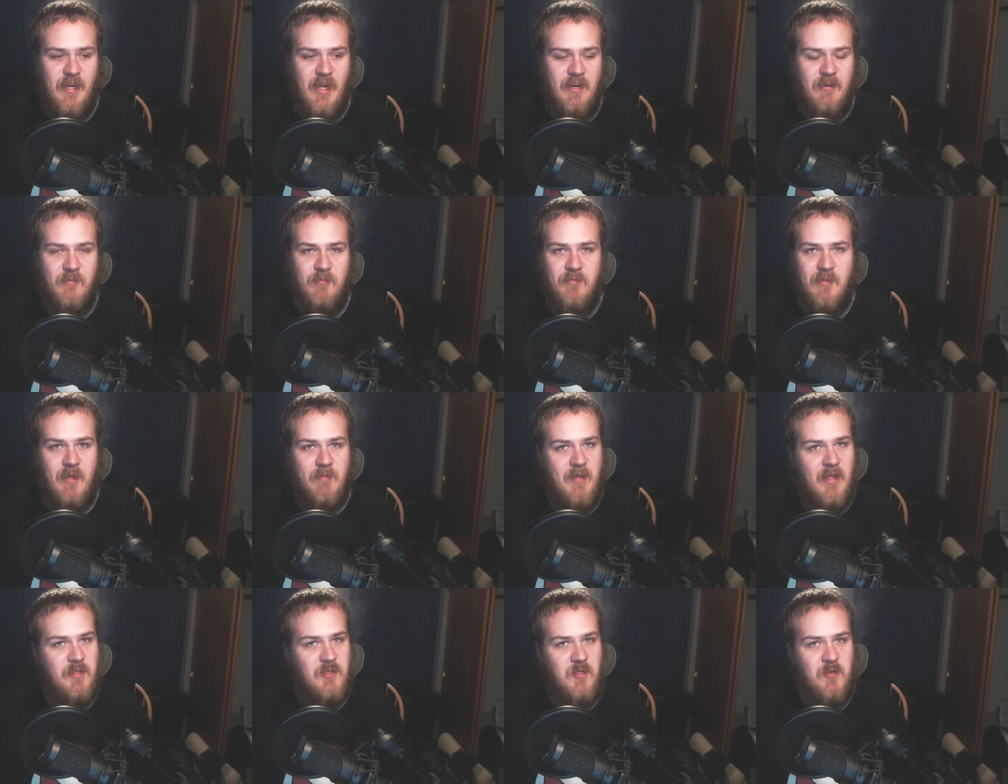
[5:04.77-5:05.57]
I don't. I'm
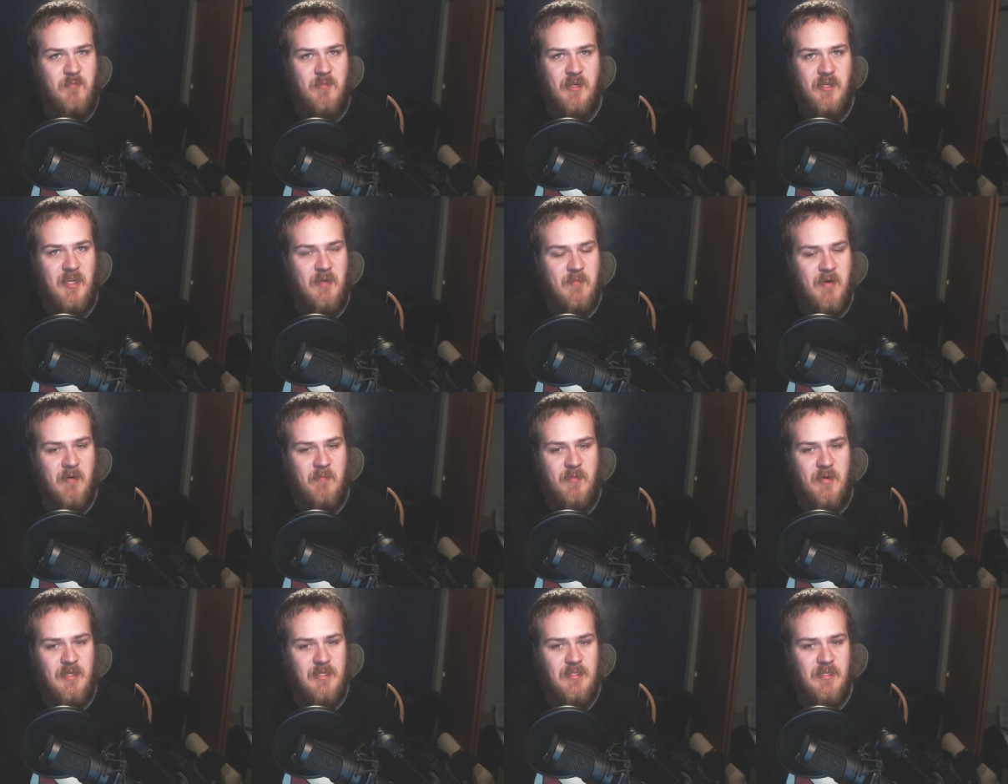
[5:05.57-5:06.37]
not too picky
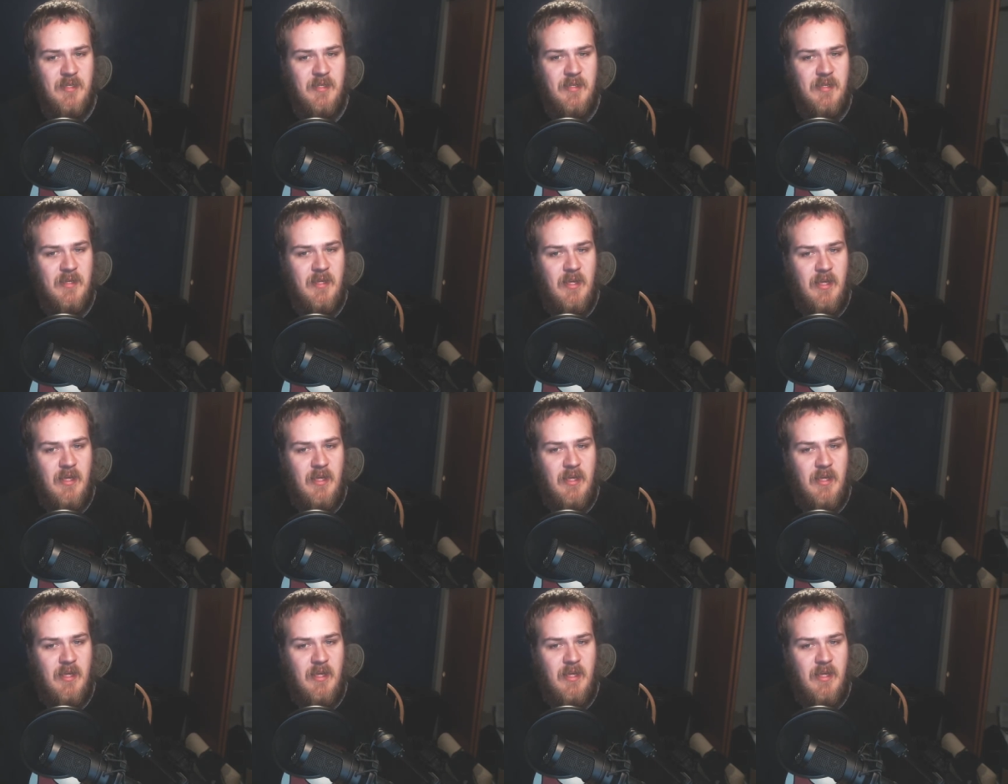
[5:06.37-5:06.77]
about pizza.